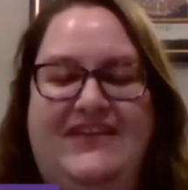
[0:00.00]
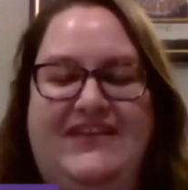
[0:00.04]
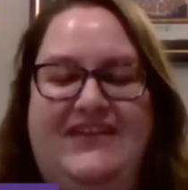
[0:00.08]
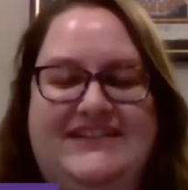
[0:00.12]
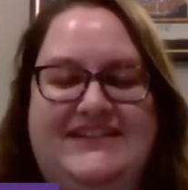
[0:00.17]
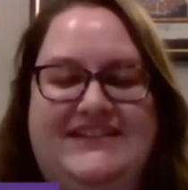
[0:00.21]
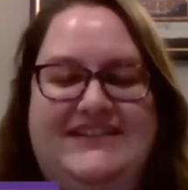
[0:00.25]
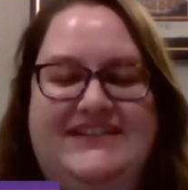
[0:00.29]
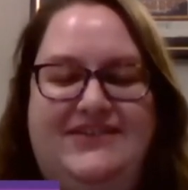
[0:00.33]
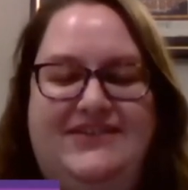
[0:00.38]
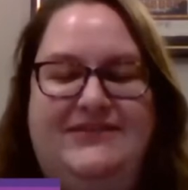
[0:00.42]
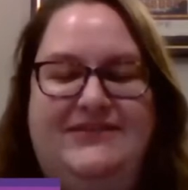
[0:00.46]

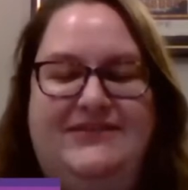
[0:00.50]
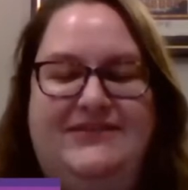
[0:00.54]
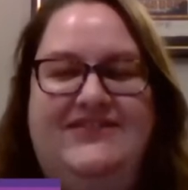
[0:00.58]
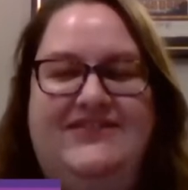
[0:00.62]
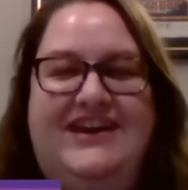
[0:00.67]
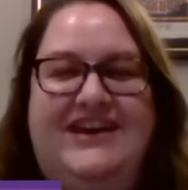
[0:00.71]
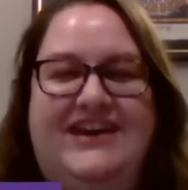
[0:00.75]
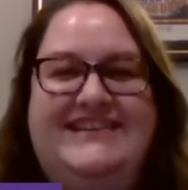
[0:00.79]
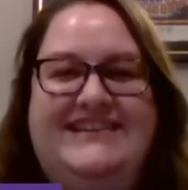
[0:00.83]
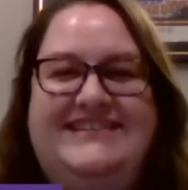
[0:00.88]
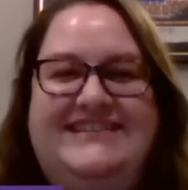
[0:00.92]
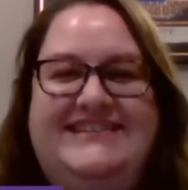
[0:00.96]
So we've
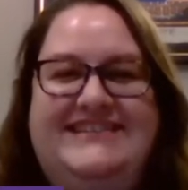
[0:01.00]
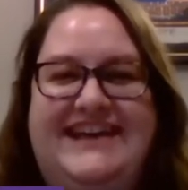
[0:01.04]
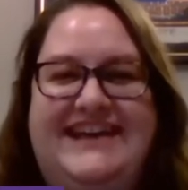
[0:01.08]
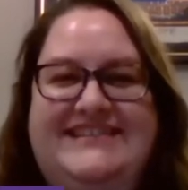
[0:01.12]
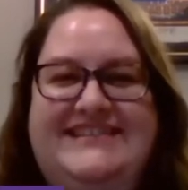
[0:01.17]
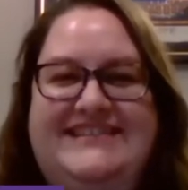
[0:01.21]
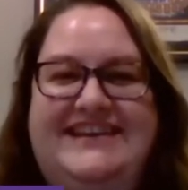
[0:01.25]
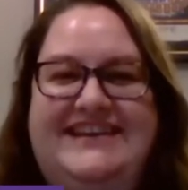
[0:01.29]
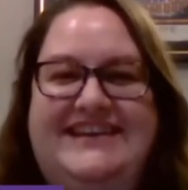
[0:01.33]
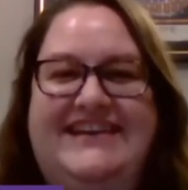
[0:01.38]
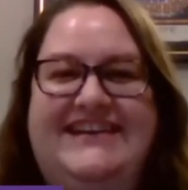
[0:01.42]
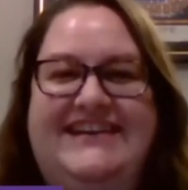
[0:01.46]
got
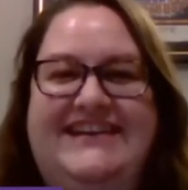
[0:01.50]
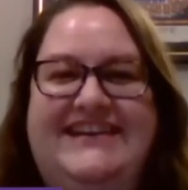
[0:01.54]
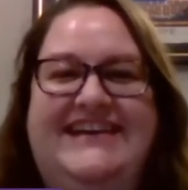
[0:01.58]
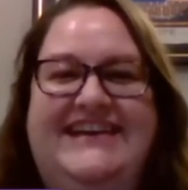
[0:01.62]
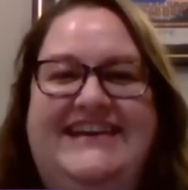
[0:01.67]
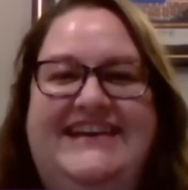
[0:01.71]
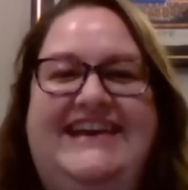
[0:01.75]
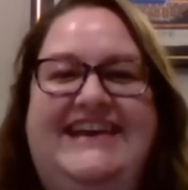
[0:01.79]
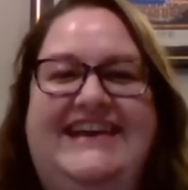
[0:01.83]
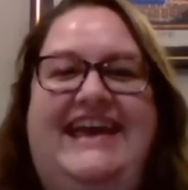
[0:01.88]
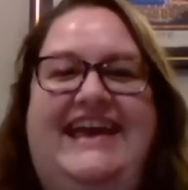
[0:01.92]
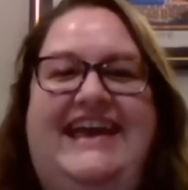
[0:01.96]
Tessa,
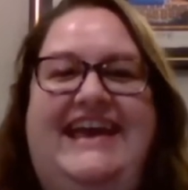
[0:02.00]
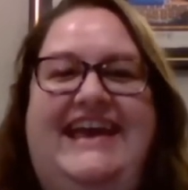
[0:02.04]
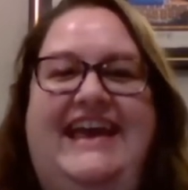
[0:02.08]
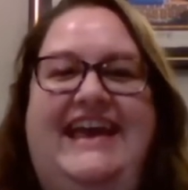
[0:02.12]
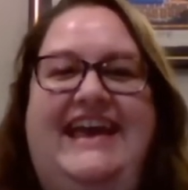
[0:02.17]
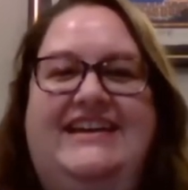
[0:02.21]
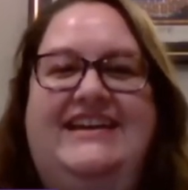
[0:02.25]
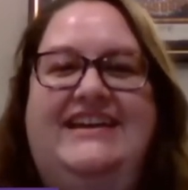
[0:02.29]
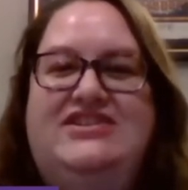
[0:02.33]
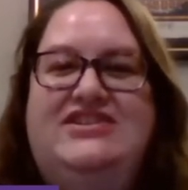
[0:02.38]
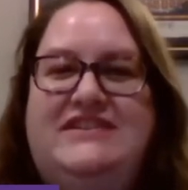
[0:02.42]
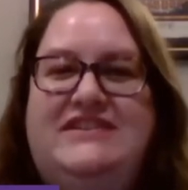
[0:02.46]

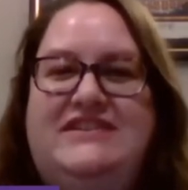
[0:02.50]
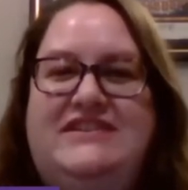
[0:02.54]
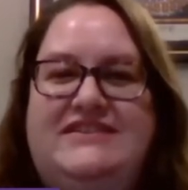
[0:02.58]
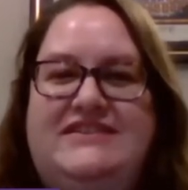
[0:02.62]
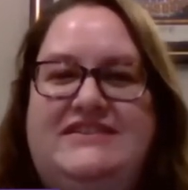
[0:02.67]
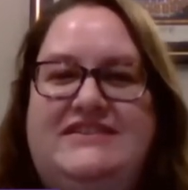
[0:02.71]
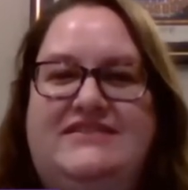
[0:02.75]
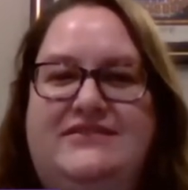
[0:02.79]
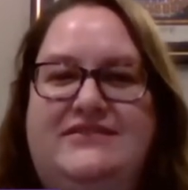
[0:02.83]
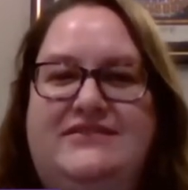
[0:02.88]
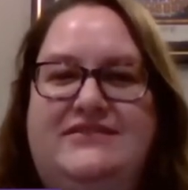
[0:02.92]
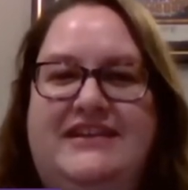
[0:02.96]
and she's a
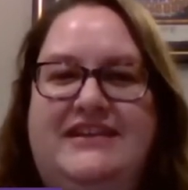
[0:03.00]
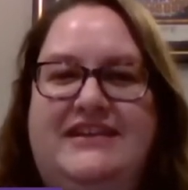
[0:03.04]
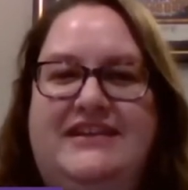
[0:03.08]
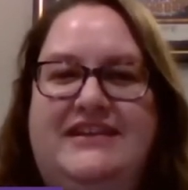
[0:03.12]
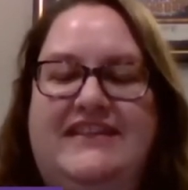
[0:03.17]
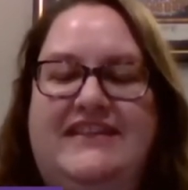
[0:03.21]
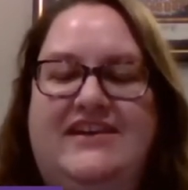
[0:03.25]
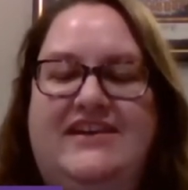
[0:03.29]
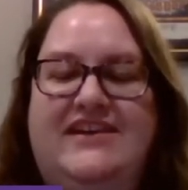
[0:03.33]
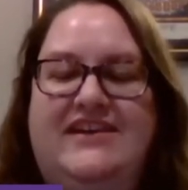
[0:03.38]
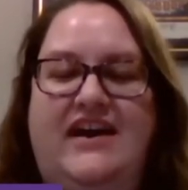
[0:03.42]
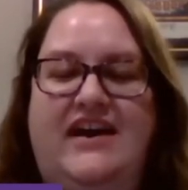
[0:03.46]
student
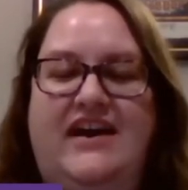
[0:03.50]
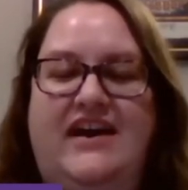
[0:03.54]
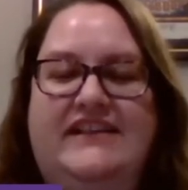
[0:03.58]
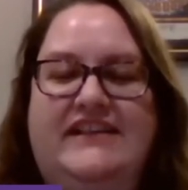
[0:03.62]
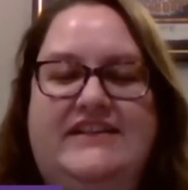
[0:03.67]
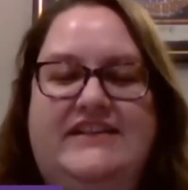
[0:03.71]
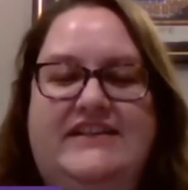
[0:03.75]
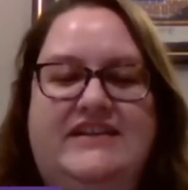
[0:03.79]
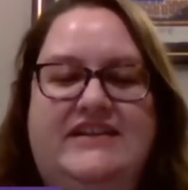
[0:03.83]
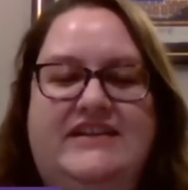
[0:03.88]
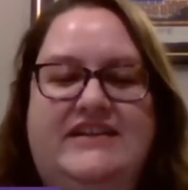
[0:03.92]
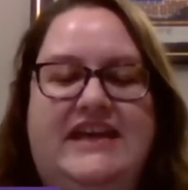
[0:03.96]
at the
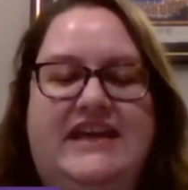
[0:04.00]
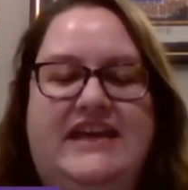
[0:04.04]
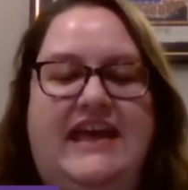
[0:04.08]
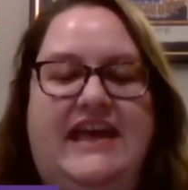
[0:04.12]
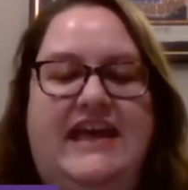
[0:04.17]
college,